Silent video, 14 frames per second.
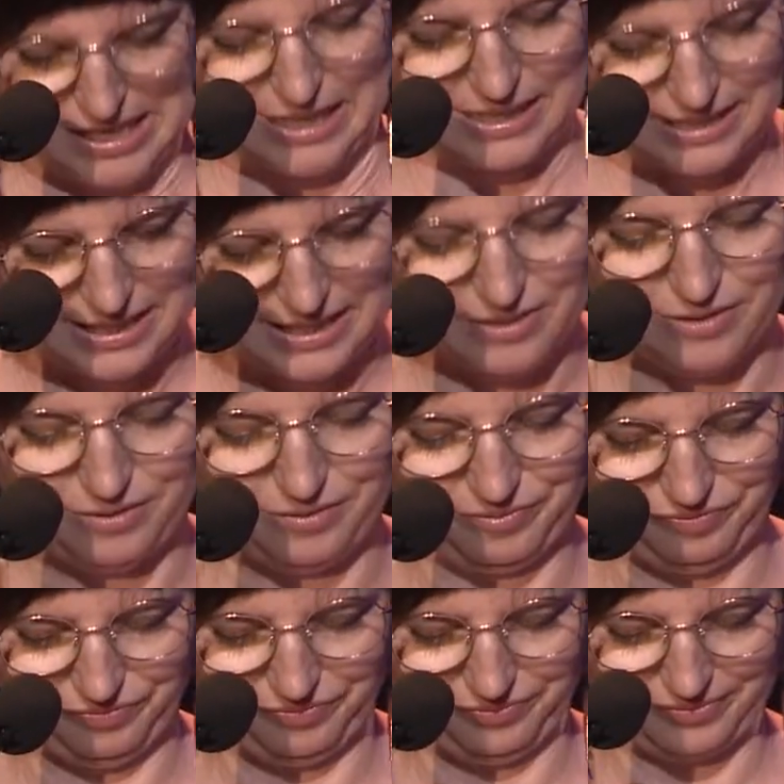Still,
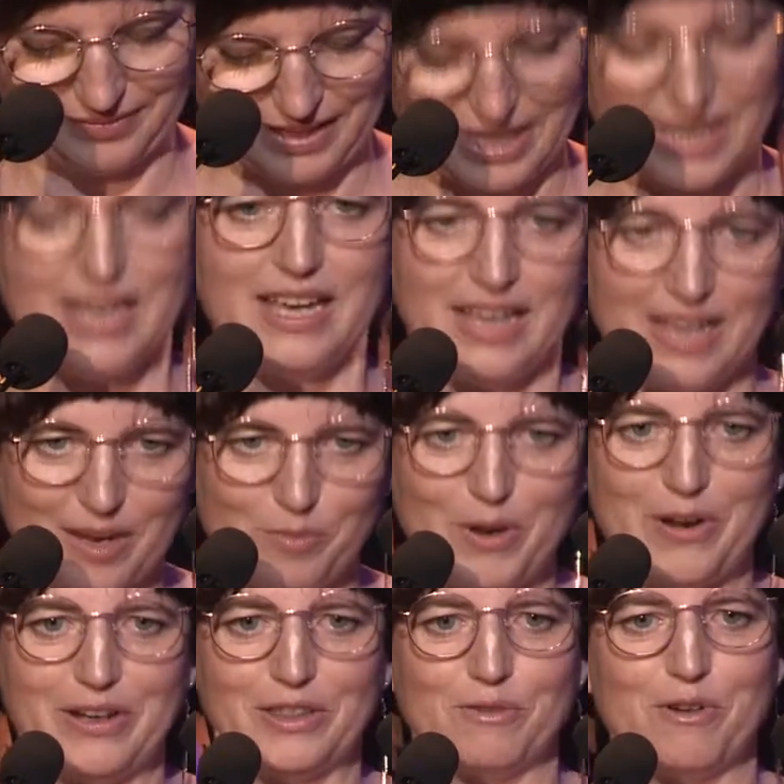I'm
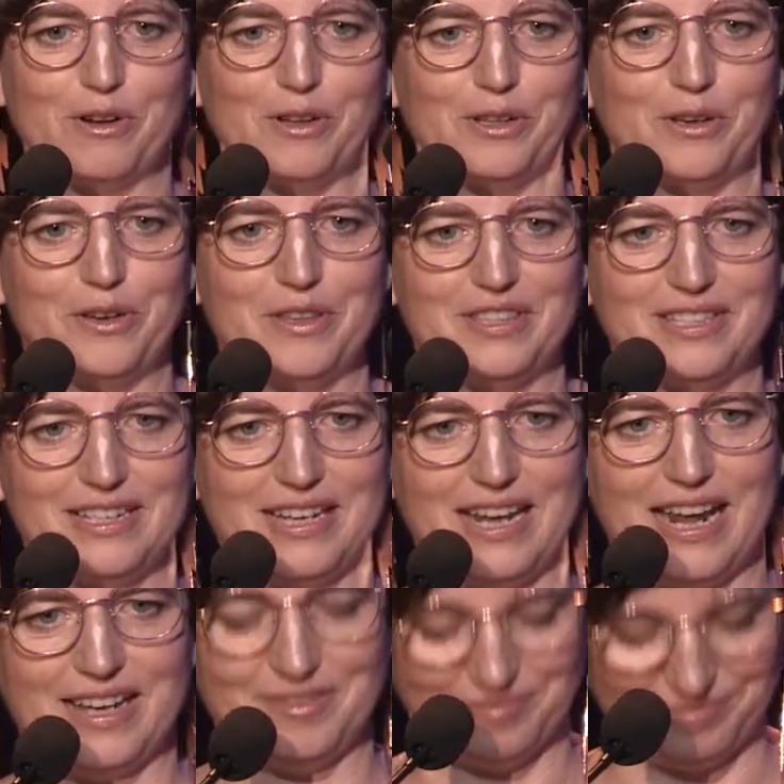wearing the wrong clothes
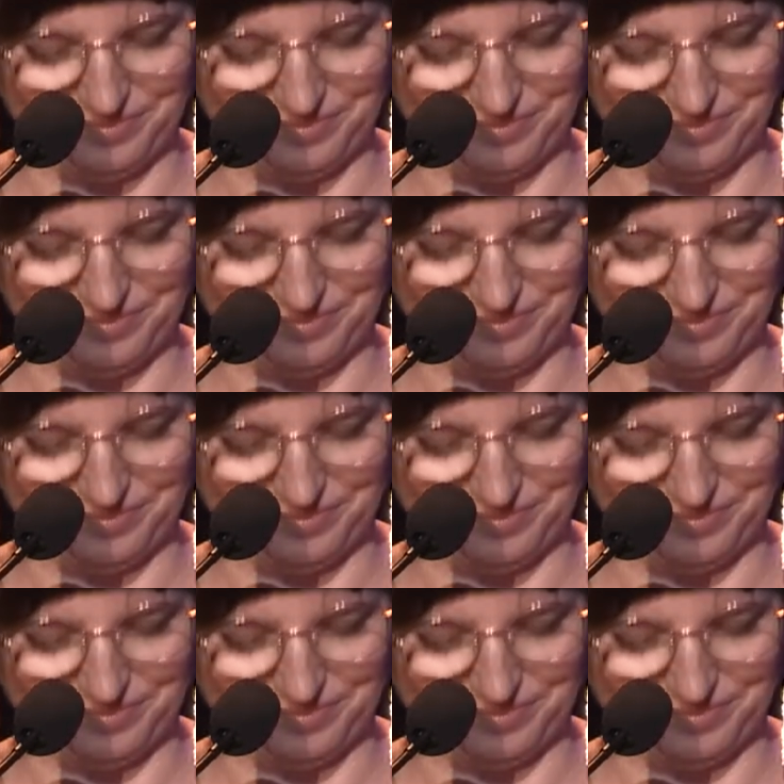today.